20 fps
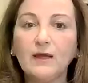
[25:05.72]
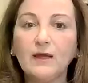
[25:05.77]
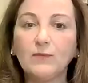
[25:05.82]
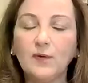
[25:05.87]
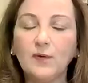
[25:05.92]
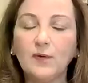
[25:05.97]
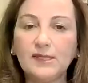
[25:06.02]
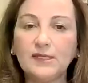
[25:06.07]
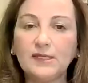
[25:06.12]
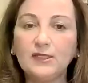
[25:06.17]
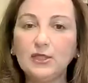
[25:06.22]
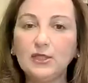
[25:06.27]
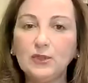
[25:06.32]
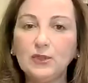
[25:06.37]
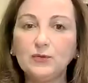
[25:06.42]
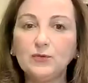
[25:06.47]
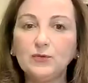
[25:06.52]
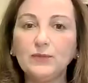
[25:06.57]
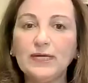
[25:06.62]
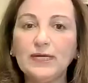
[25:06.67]
was a
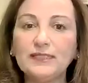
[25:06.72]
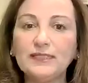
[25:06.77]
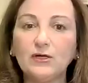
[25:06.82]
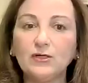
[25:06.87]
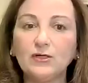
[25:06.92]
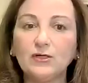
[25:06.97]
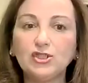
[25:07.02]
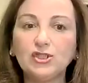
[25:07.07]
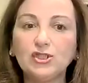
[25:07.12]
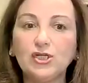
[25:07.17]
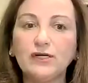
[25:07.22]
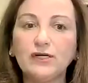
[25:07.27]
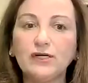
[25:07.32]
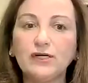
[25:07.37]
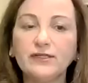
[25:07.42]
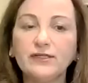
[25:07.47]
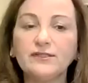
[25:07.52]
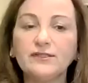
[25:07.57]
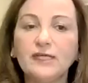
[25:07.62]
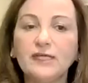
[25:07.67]
new and
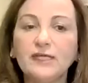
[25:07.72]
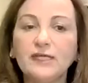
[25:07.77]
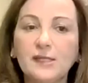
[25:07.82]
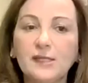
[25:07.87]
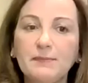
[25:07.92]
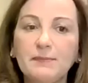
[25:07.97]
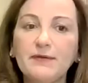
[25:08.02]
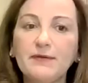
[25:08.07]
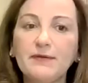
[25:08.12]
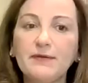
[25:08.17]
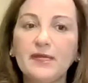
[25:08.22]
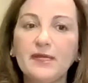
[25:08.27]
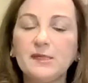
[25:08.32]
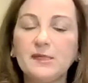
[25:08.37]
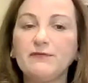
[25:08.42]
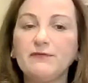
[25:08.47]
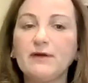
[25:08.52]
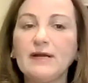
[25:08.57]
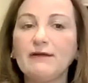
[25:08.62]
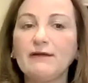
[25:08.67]
uncharted experience
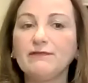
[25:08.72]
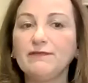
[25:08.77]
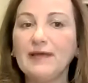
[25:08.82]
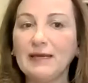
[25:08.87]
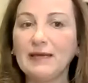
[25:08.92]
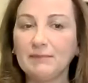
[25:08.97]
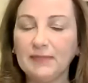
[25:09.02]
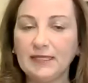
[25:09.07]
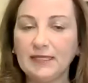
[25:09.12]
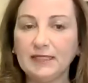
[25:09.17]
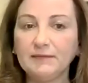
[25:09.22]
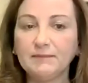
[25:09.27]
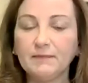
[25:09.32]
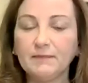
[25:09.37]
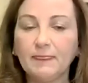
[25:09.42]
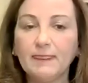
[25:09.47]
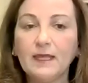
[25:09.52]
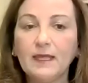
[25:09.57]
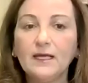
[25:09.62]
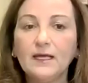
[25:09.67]
for our family.
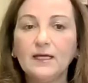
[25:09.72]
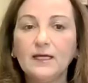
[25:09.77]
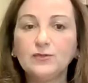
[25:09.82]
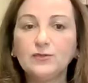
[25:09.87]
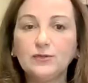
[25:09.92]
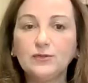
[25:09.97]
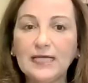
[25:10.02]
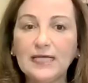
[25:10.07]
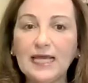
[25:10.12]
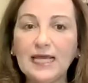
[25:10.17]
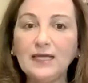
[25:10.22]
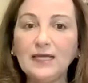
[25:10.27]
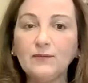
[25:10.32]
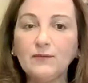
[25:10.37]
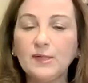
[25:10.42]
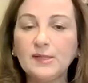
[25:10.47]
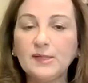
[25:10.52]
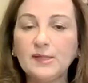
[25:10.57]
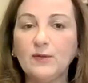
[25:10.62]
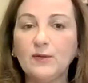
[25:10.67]
Today
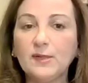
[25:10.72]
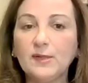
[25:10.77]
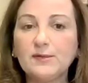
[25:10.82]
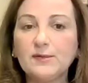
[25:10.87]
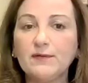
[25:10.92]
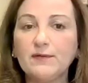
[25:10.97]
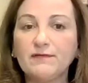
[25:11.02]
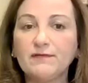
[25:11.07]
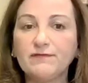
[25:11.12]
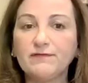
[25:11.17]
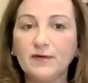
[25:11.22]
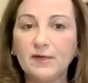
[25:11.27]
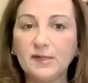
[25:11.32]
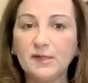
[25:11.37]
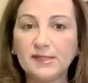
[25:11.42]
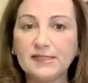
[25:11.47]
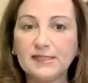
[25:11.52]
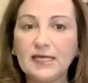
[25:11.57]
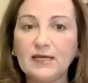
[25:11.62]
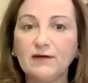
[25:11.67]
was also the
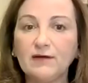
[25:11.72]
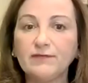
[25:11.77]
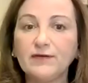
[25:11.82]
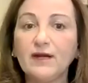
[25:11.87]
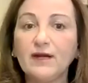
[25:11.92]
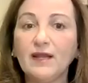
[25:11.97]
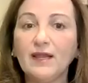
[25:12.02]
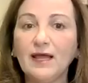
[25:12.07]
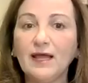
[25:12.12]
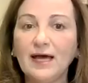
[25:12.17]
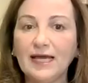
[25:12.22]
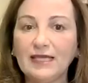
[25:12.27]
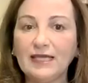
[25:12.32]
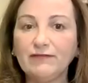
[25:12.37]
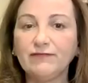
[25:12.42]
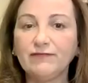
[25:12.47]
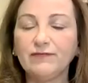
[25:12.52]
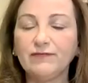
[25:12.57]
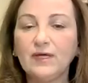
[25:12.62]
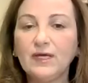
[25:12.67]
first day of her
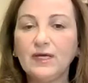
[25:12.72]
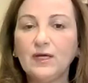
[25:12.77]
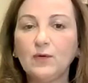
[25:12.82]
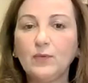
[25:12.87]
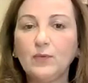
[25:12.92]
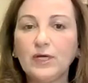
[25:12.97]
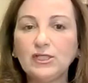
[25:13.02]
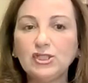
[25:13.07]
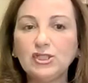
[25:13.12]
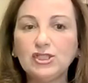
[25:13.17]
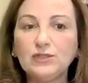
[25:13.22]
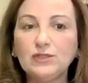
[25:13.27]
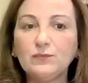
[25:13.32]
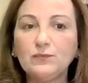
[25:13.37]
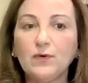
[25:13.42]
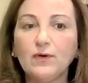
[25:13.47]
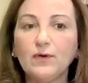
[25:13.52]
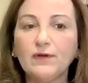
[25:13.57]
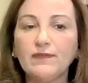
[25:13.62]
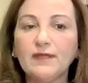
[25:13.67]
life when she
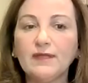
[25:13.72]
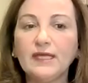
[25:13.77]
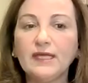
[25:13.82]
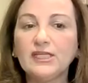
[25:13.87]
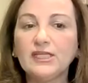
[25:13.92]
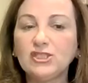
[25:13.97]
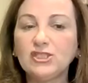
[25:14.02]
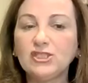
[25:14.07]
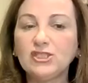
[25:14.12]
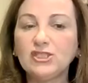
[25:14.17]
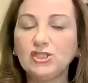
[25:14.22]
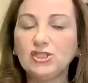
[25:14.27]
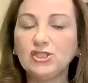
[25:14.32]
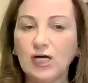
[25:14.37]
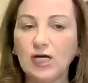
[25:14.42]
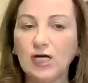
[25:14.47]
wore the hijab.